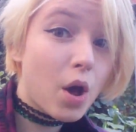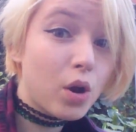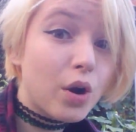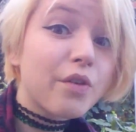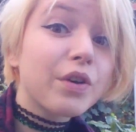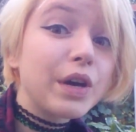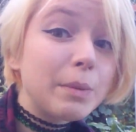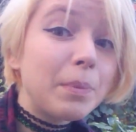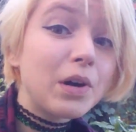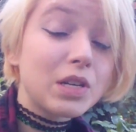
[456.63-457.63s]
a lot of the
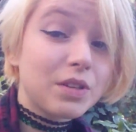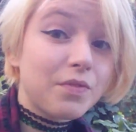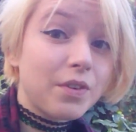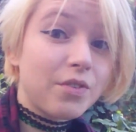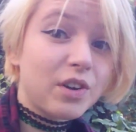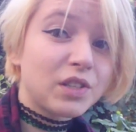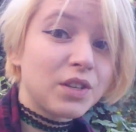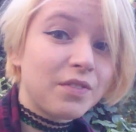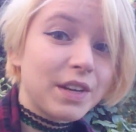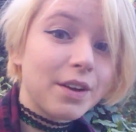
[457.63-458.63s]
good parts of the
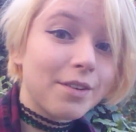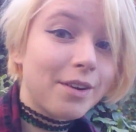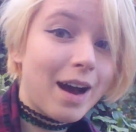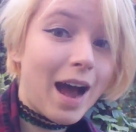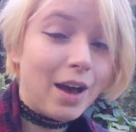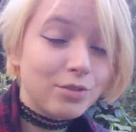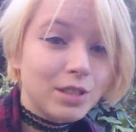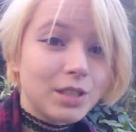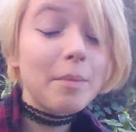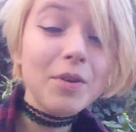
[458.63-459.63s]
original video out,